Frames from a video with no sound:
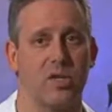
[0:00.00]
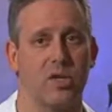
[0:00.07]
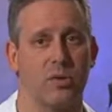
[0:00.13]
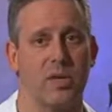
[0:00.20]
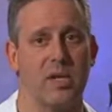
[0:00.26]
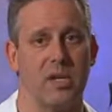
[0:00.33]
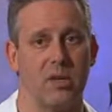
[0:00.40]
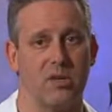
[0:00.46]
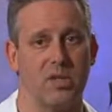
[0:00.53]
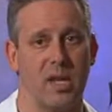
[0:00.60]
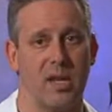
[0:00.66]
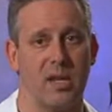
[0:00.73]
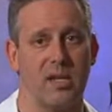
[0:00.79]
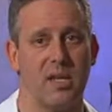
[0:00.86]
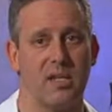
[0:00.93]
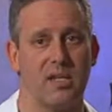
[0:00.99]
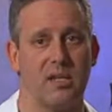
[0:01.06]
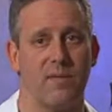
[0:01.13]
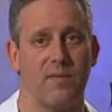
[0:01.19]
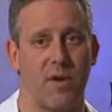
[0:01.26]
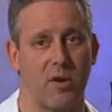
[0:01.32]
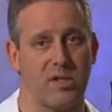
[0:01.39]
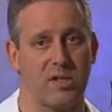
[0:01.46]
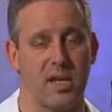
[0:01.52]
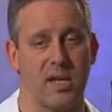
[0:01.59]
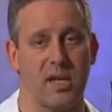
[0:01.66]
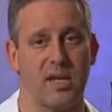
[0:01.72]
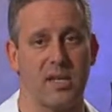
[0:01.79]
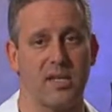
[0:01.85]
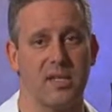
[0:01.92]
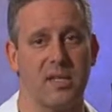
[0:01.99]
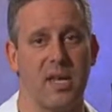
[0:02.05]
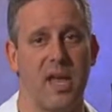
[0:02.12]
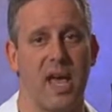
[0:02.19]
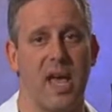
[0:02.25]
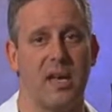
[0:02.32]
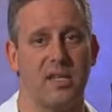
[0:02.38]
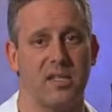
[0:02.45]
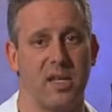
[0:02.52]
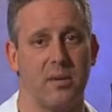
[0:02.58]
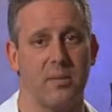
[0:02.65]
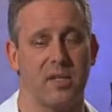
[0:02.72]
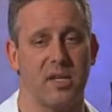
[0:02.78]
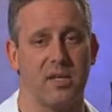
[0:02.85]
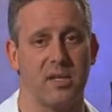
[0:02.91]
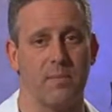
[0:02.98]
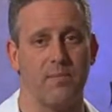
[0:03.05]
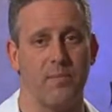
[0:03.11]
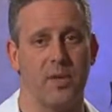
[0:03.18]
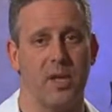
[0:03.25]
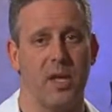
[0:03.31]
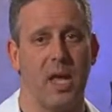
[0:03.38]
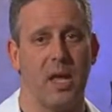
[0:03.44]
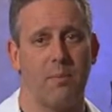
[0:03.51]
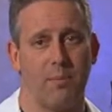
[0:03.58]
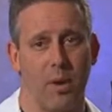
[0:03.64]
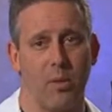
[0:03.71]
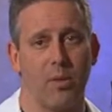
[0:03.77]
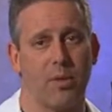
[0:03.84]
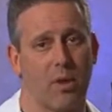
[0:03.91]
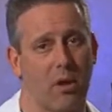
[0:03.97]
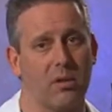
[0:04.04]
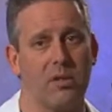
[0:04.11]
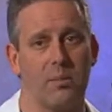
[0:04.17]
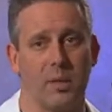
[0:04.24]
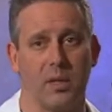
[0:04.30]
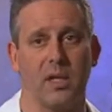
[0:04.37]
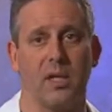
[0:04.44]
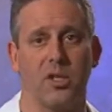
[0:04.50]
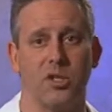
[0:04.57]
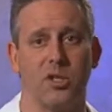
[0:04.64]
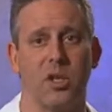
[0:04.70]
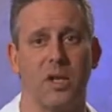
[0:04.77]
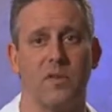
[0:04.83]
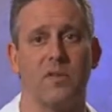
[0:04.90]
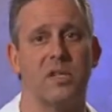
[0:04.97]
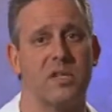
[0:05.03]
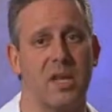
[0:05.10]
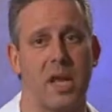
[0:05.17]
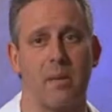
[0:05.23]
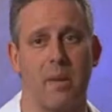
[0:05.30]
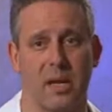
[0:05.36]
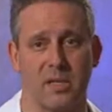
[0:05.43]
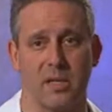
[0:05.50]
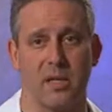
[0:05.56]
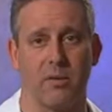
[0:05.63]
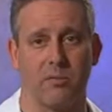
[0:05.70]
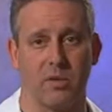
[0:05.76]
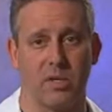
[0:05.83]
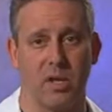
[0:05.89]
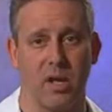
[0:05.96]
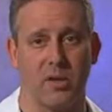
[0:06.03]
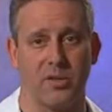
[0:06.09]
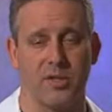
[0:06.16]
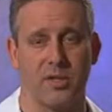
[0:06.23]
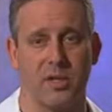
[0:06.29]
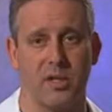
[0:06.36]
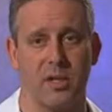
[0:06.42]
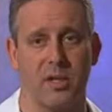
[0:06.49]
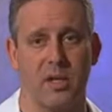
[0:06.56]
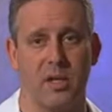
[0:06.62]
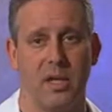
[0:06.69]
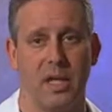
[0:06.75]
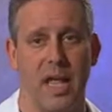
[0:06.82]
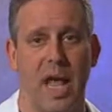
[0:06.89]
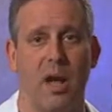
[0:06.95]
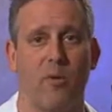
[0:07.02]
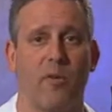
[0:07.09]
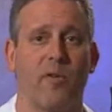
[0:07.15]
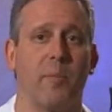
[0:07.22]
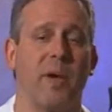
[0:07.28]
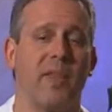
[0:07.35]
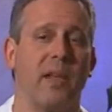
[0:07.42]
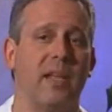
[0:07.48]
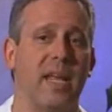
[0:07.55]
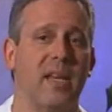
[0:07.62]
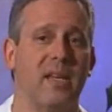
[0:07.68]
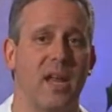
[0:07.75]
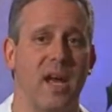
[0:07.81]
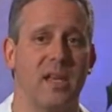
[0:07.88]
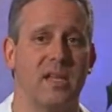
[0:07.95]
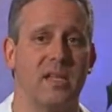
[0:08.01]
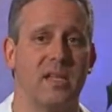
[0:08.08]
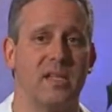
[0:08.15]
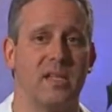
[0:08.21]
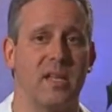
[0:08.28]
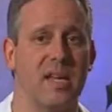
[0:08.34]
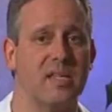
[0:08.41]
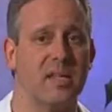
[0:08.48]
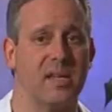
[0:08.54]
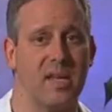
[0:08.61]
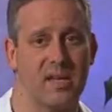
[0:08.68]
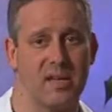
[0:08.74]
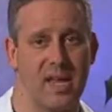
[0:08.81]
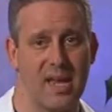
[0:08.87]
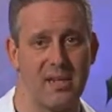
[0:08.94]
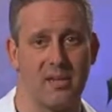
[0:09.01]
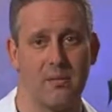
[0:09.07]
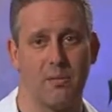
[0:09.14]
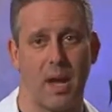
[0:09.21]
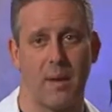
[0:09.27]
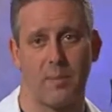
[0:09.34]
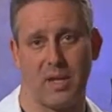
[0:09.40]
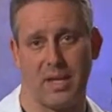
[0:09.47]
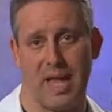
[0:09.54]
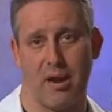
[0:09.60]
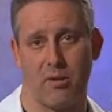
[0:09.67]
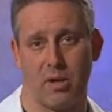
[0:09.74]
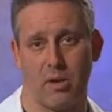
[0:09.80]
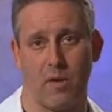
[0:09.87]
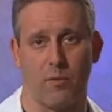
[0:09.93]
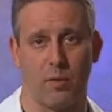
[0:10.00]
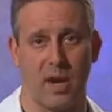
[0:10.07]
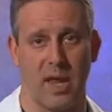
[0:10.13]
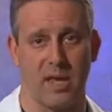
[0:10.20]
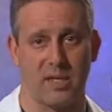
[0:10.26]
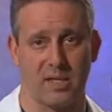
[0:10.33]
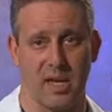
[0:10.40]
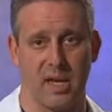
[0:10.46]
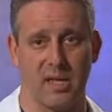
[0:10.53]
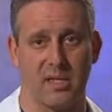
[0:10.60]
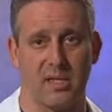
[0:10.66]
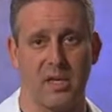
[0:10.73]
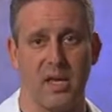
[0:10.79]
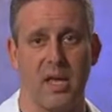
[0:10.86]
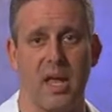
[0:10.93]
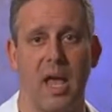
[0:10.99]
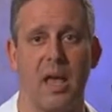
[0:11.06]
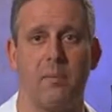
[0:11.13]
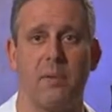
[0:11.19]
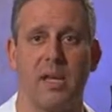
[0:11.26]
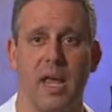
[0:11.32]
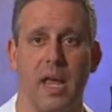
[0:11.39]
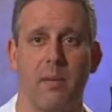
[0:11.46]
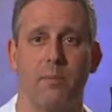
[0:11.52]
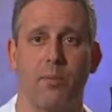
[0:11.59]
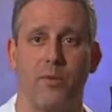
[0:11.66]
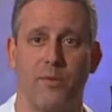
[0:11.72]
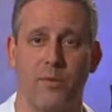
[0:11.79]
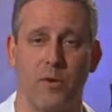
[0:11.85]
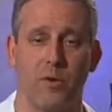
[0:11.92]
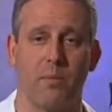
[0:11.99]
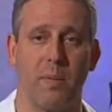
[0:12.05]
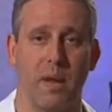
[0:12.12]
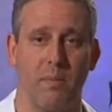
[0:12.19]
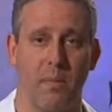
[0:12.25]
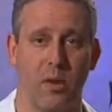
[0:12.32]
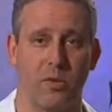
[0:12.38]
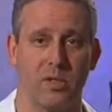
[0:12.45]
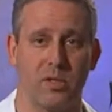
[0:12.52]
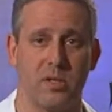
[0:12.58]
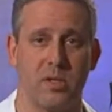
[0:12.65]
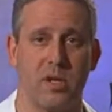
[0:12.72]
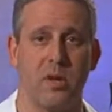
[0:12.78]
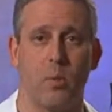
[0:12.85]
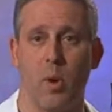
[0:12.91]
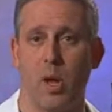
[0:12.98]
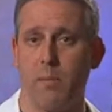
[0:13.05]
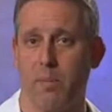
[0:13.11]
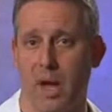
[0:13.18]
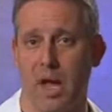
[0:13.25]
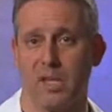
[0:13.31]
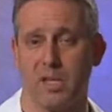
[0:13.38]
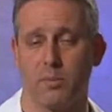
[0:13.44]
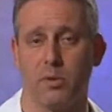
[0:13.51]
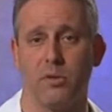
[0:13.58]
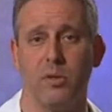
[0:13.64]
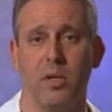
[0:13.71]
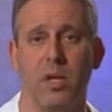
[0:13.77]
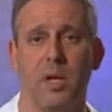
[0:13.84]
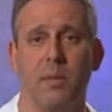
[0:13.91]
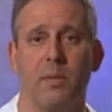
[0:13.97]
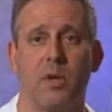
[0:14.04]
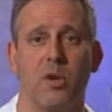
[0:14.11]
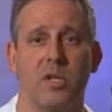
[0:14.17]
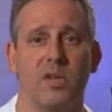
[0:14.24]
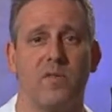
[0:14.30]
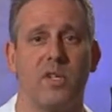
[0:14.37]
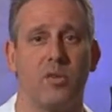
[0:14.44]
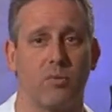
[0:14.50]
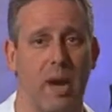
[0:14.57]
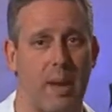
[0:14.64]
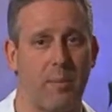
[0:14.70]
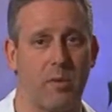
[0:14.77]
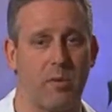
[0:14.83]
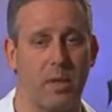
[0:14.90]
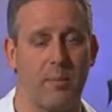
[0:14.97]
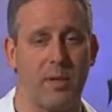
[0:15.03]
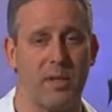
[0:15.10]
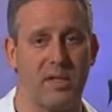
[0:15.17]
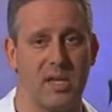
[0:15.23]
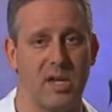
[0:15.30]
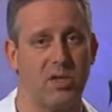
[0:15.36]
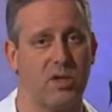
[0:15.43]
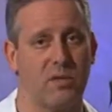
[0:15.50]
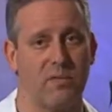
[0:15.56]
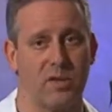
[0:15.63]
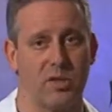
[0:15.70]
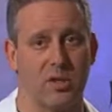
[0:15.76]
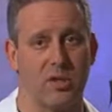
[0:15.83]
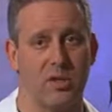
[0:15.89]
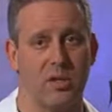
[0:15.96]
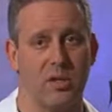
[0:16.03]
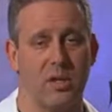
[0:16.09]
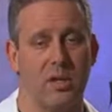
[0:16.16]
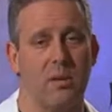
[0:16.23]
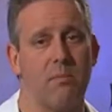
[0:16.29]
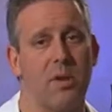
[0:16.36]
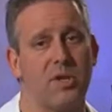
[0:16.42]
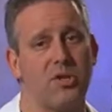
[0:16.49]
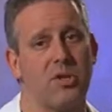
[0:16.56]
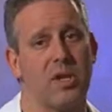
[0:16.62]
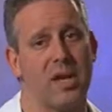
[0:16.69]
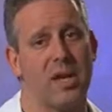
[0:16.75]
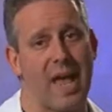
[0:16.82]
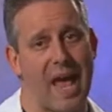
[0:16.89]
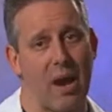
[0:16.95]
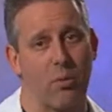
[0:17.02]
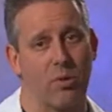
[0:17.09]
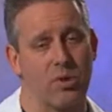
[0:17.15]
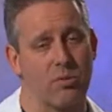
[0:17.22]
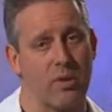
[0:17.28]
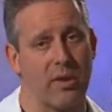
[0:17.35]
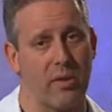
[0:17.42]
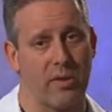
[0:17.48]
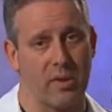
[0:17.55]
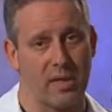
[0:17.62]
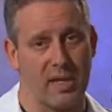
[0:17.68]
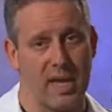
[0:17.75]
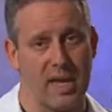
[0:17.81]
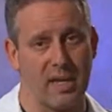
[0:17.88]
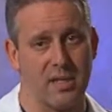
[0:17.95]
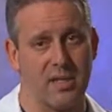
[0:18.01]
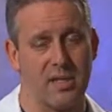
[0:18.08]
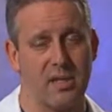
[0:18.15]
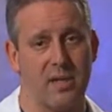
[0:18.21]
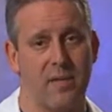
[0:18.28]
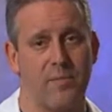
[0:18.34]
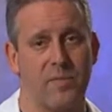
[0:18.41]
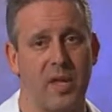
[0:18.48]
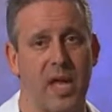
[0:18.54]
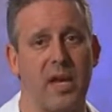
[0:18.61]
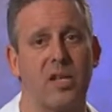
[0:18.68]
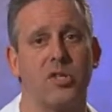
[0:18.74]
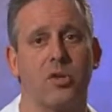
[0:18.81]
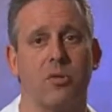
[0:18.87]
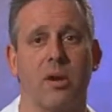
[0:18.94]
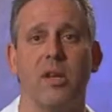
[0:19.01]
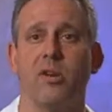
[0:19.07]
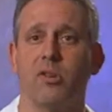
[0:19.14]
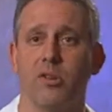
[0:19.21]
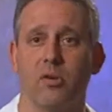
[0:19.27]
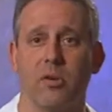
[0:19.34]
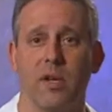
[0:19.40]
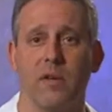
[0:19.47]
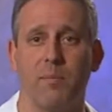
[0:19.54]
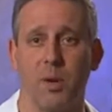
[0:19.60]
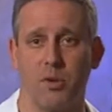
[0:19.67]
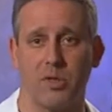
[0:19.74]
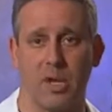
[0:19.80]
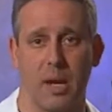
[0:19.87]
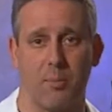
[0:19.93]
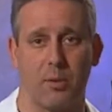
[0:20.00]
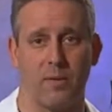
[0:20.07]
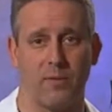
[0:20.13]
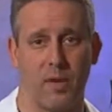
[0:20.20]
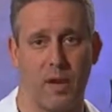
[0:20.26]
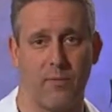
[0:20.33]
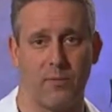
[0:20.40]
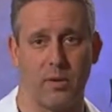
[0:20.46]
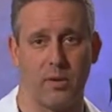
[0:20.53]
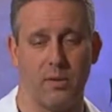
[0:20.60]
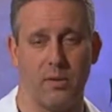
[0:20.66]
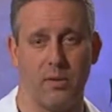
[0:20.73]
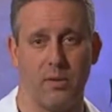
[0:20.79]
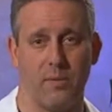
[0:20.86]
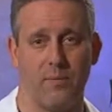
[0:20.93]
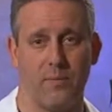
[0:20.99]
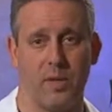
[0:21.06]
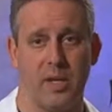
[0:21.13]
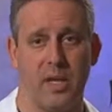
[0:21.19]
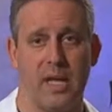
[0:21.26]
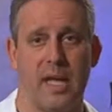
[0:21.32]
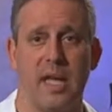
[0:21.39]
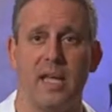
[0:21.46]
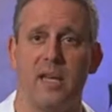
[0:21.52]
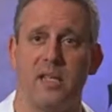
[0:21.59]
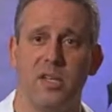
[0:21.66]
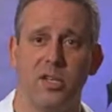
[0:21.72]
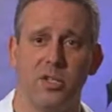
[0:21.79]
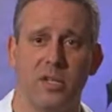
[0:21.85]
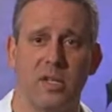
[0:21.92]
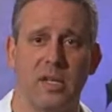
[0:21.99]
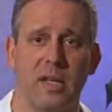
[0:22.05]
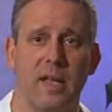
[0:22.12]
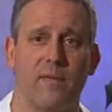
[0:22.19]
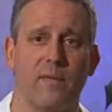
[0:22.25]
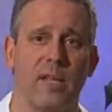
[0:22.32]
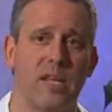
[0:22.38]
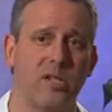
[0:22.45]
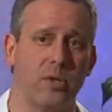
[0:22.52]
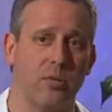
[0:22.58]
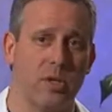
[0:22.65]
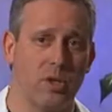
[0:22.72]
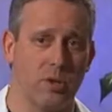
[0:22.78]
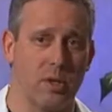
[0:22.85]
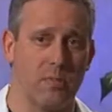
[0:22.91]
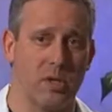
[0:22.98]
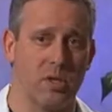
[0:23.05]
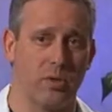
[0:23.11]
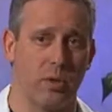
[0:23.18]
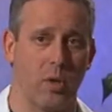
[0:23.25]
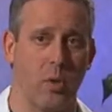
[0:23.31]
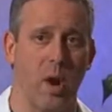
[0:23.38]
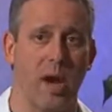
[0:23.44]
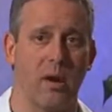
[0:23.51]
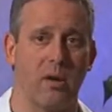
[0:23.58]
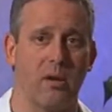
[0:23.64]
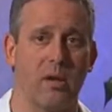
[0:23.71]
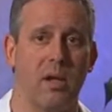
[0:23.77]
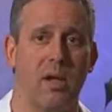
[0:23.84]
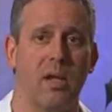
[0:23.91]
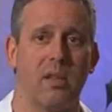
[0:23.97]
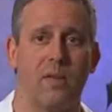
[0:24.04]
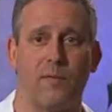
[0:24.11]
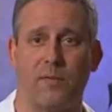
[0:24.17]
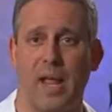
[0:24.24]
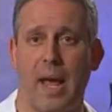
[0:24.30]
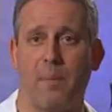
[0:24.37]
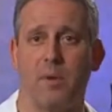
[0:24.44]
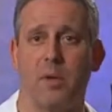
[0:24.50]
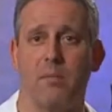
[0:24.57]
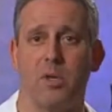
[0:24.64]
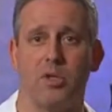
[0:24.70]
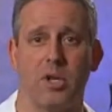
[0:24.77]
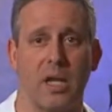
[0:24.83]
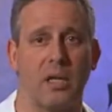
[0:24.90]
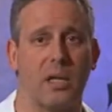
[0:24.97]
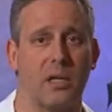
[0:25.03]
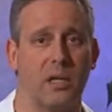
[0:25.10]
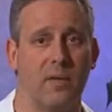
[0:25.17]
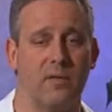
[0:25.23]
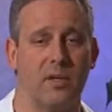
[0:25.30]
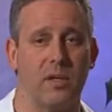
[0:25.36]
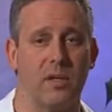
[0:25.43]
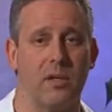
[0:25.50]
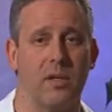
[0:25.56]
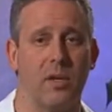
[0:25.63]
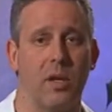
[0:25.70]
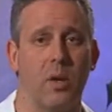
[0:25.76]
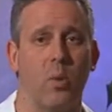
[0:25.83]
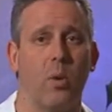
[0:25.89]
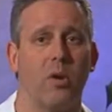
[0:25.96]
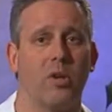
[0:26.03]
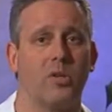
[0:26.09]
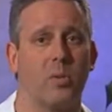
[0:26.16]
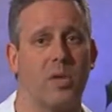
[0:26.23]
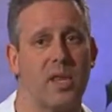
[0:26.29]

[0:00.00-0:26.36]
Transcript: can treat nearsightedness, farsightedness, and astigmatism, and both ultimately achieve the same excellent results. However, by the late 90s, LASIK had gained in popularity over ASAs and became preferred by most, when possible, because of its rapid rehabilitation of vision, measured in hours rather than days, and its greater degree of postoperative comfort. In addition, if laser retreatment is required, the flap can be gently lifted, whereas